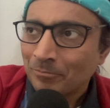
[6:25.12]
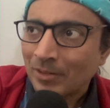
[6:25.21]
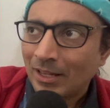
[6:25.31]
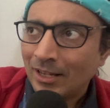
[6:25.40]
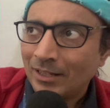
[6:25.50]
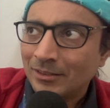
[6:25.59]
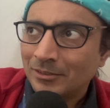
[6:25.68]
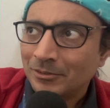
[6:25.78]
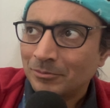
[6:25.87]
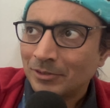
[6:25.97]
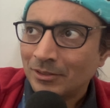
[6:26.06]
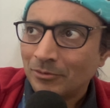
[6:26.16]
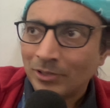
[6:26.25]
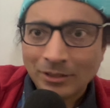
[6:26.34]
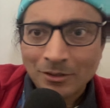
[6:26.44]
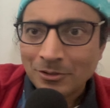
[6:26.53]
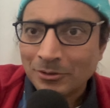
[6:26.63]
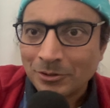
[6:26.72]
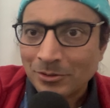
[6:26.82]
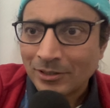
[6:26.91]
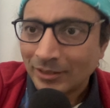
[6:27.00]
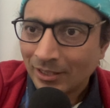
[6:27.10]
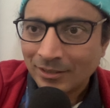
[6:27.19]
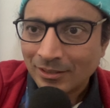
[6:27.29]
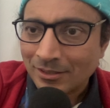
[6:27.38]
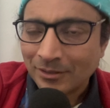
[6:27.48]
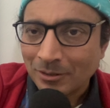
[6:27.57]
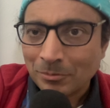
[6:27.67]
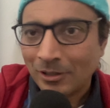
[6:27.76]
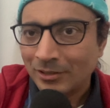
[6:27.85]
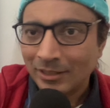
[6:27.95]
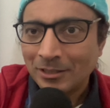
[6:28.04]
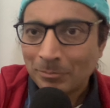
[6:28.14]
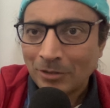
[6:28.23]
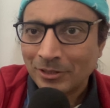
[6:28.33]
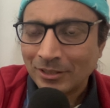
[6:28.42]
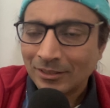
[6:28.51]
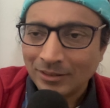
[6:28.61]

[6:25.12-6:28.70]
And we can also use date syrup or date powder.